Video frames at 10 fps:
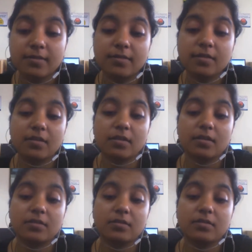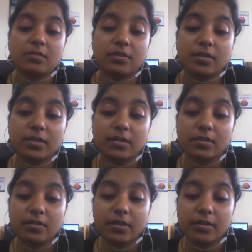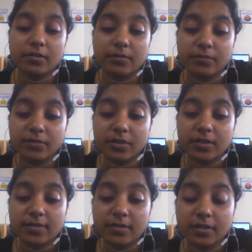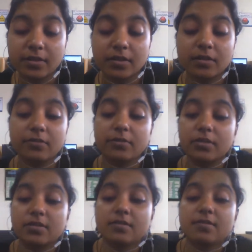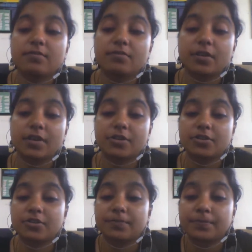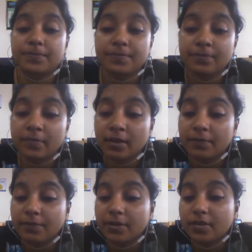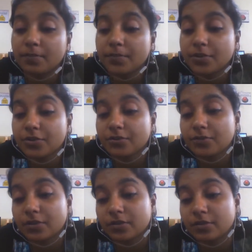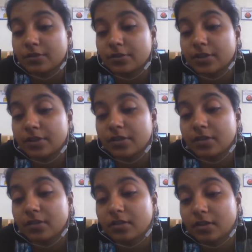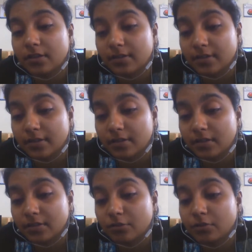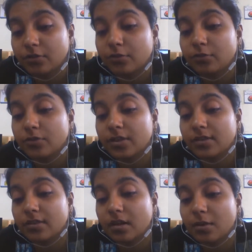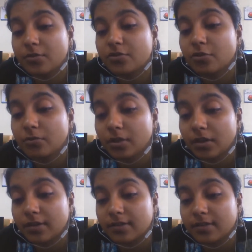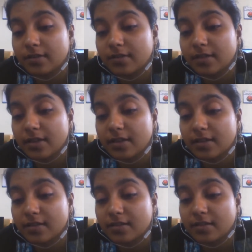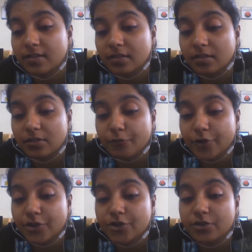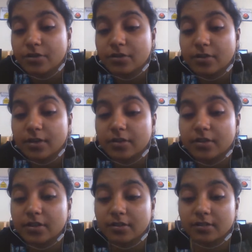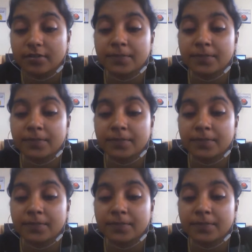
are green, and one is red and one is white. When the patient wears red-green glasses, it is also known as the Armstrong glasses, as a convention red in